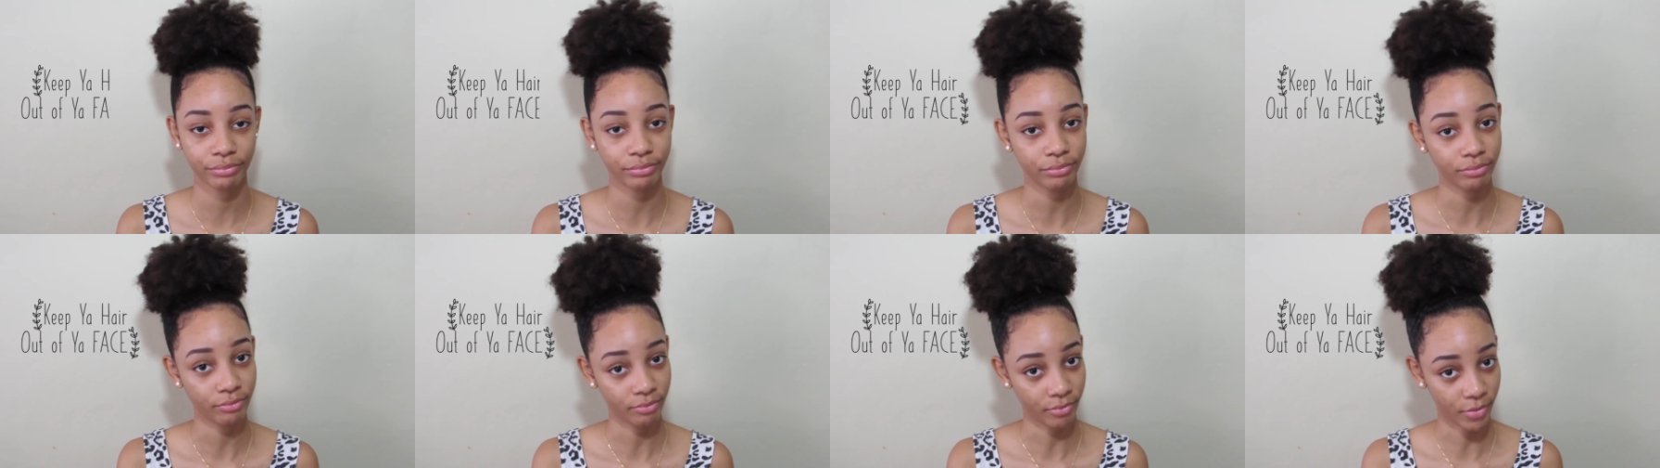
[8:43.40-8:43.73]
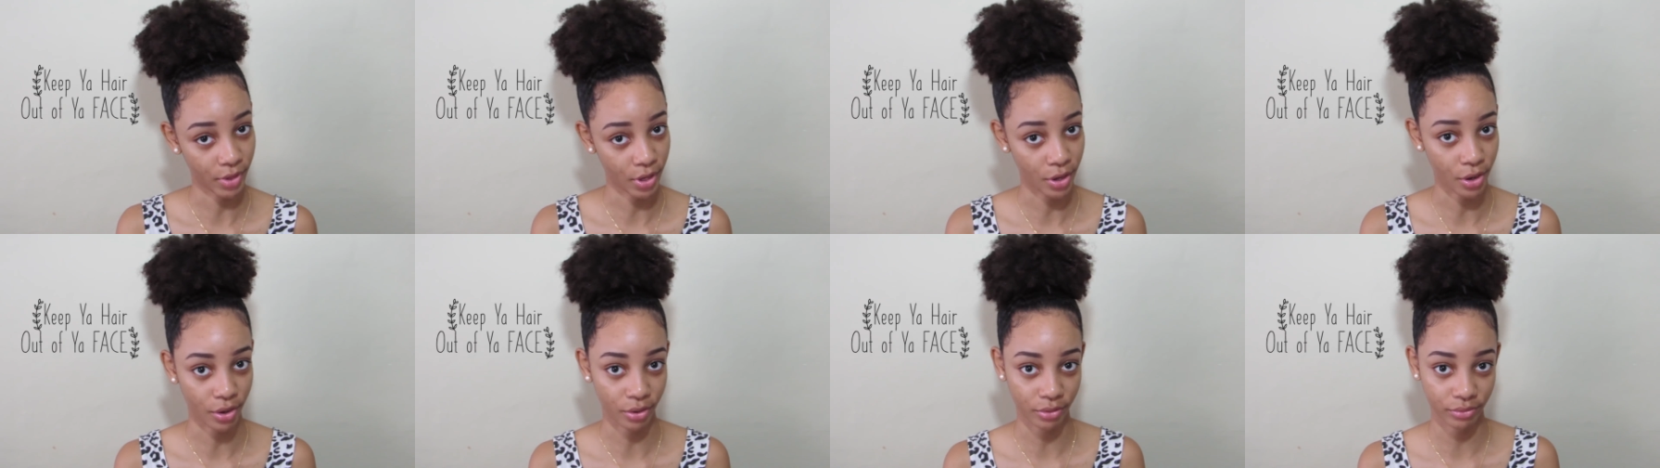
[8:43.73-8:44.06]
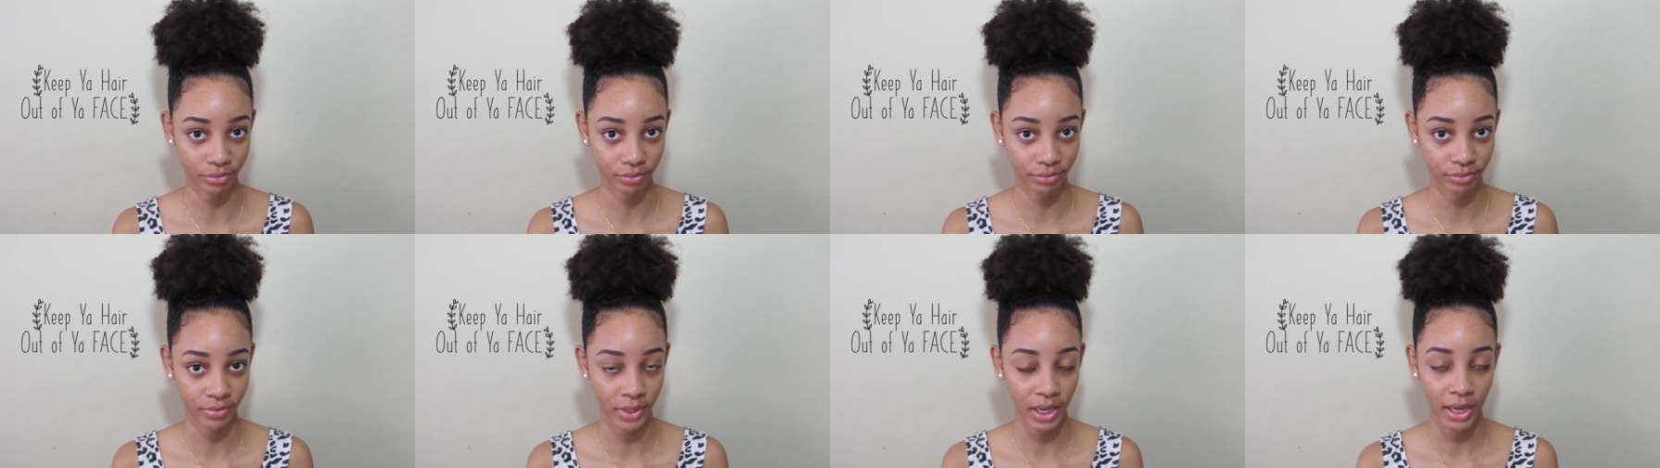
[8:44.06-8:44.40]
No,
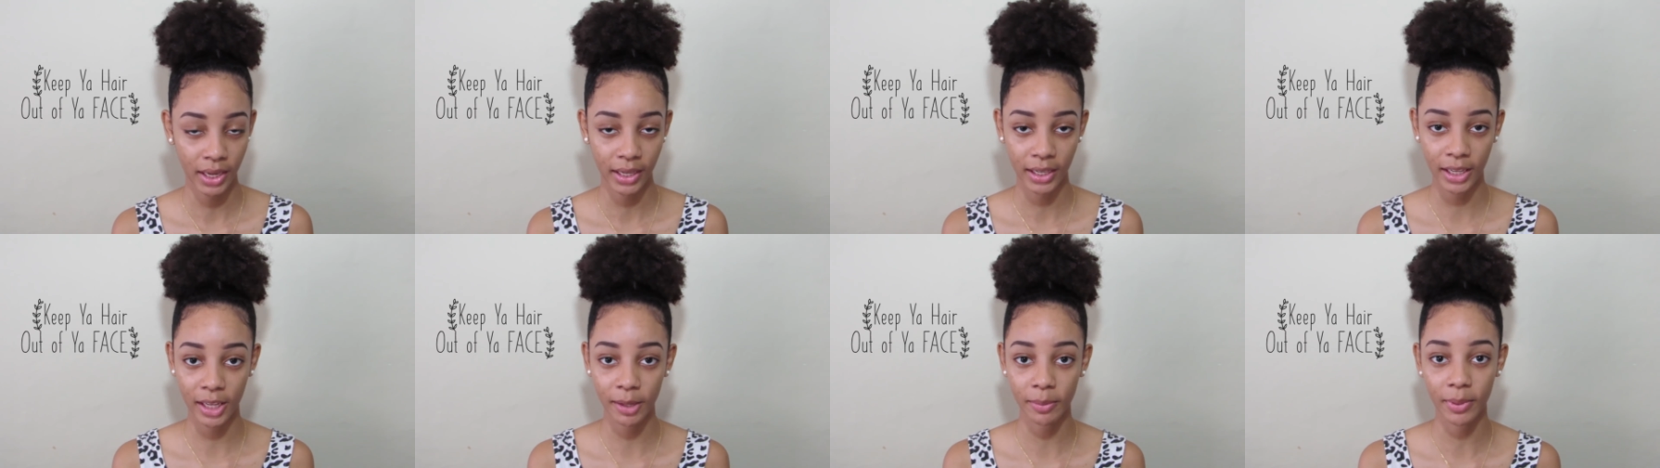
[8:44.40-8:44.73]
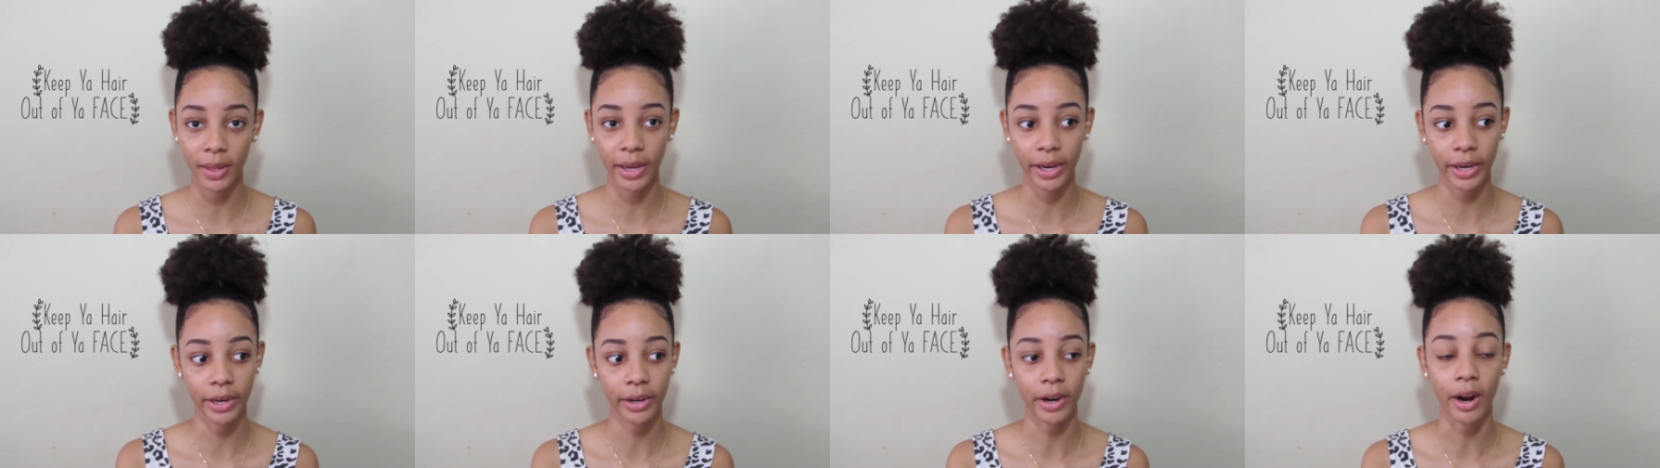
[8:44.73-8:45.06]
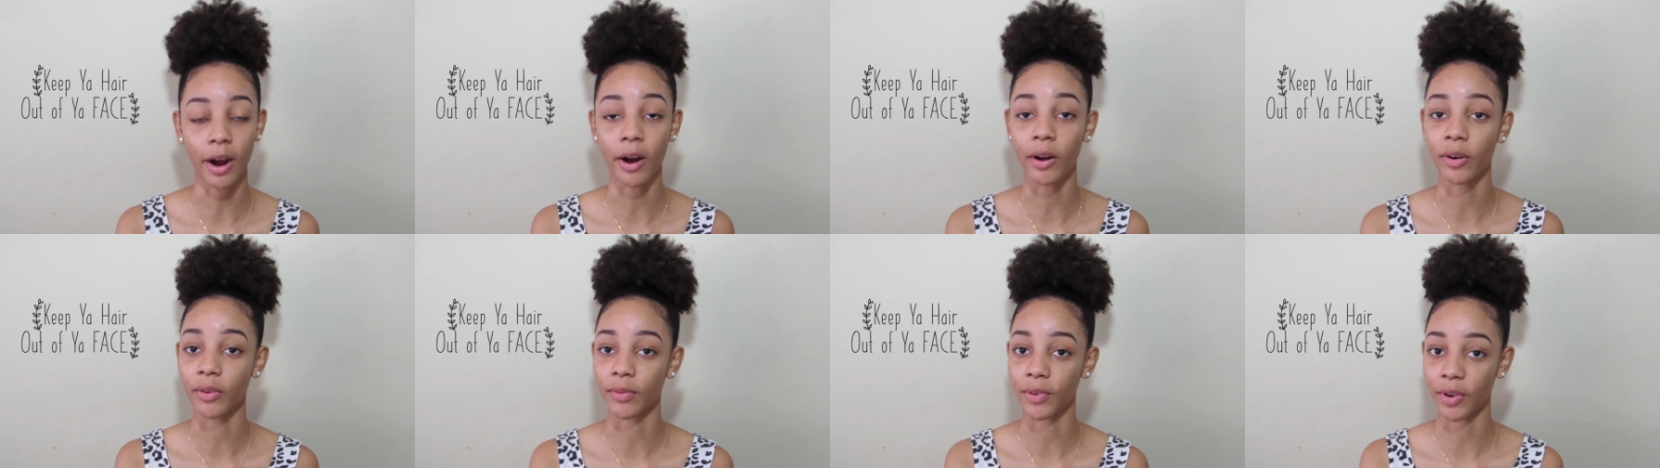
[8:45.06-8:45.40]
keep the hair
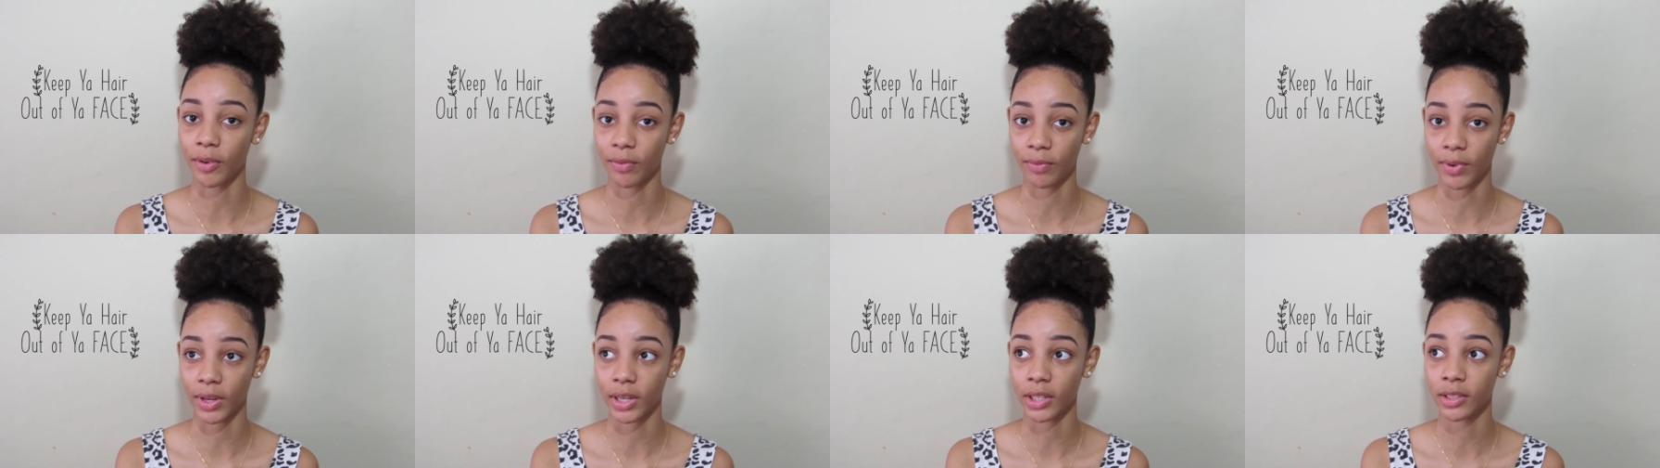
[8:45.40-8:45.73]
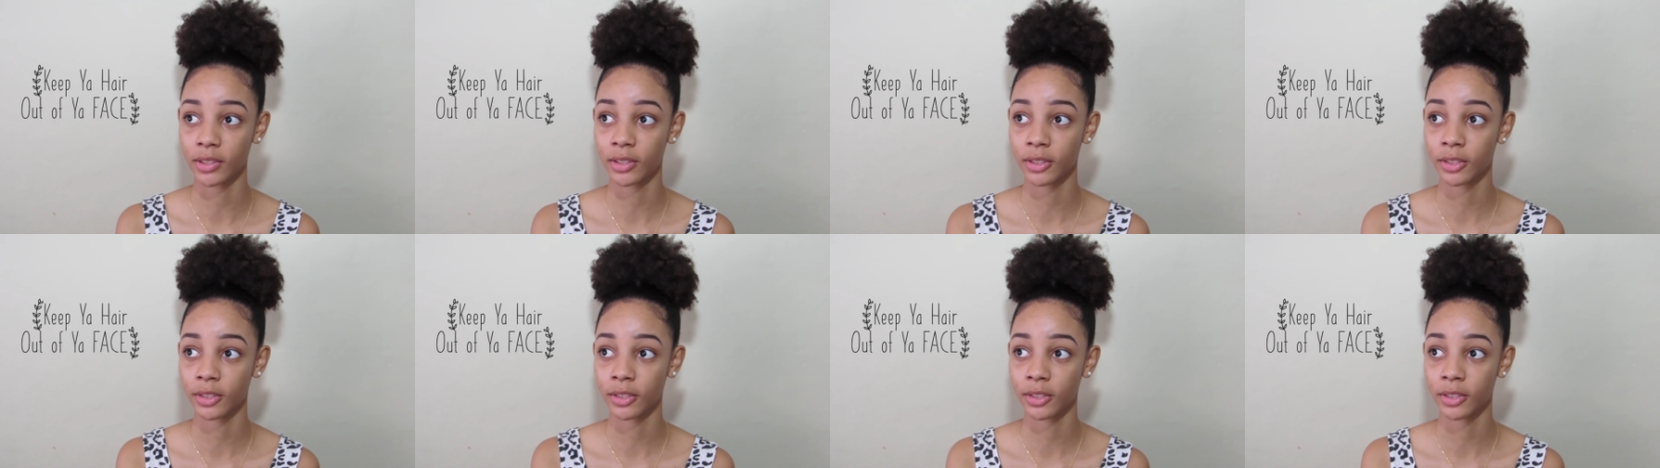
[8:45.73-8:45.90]
out of your face.